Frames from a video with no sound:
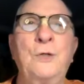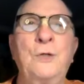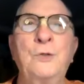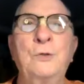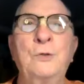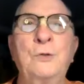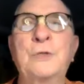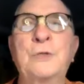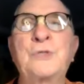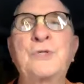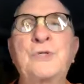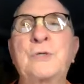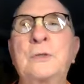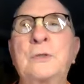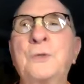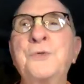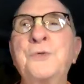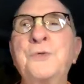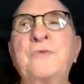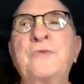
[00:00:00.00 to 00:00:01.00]
to
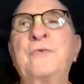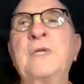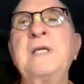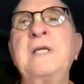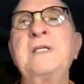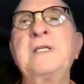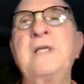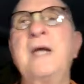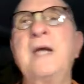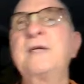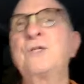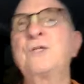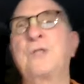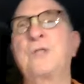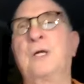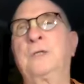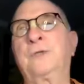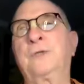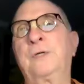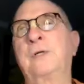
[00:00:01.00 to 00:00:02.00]
exclusively take
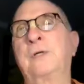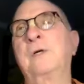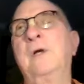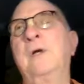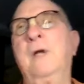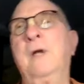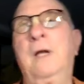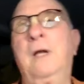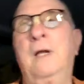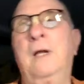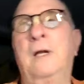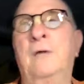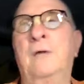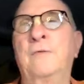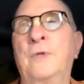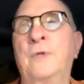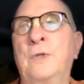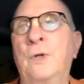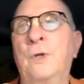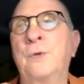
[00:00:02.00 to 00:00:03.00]
shelter of
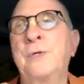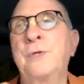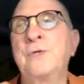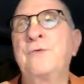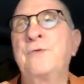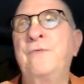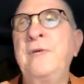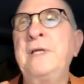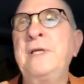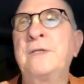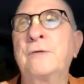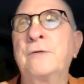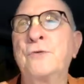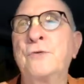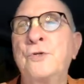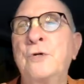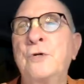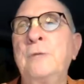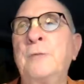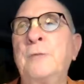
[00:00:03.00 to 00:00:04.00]
the lotus feet of
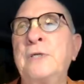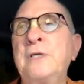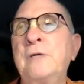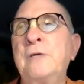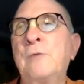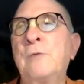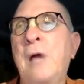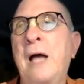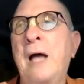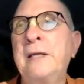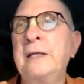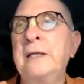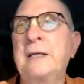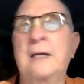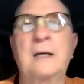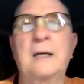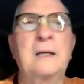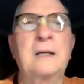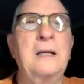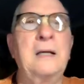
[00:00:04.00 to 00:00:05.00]
Srimati
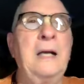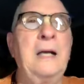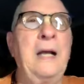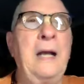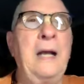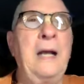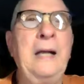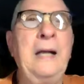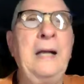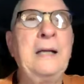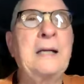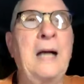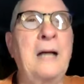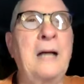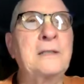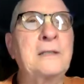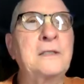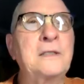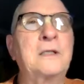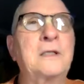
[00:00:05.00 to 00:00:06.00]
Radhika,
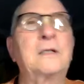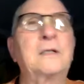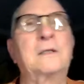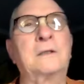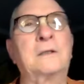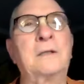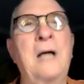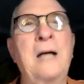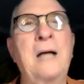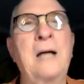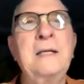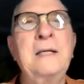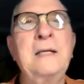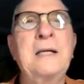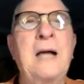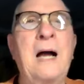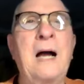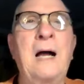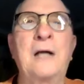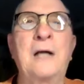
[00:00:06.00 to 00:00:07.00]
ekanta
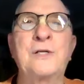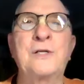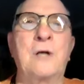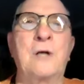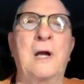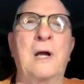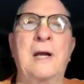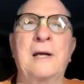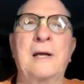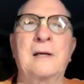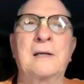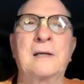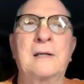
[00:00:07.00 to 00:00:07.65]
radhika shaya.